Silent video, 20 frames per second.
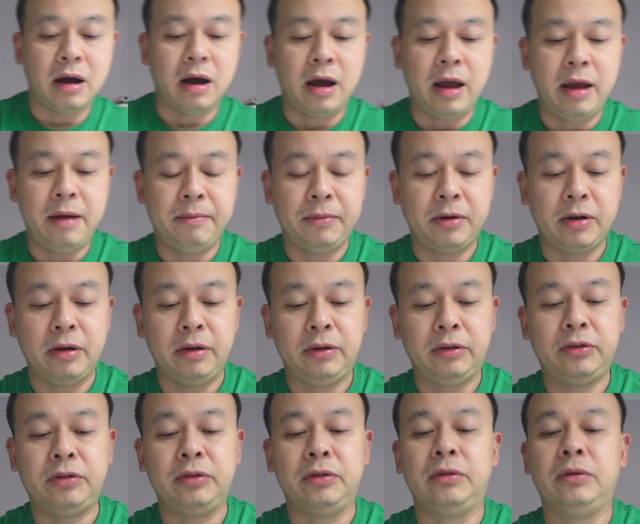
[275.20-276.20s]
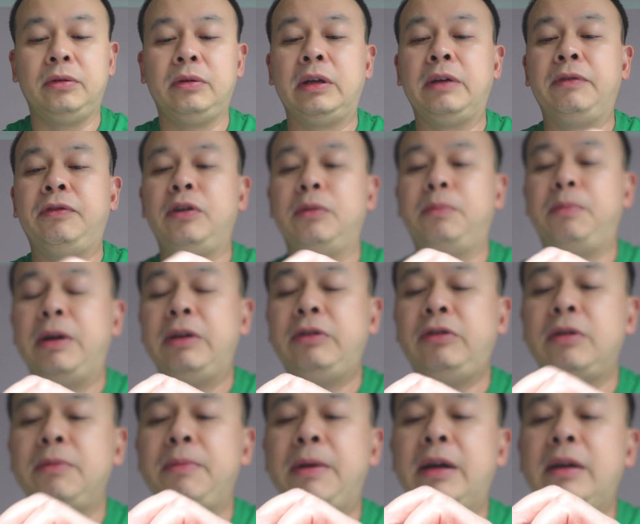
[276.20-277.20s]
I am going to, if you press
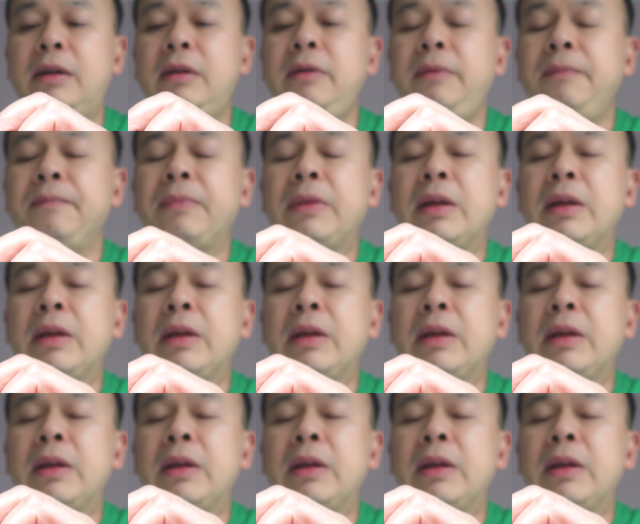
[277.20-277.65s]
the button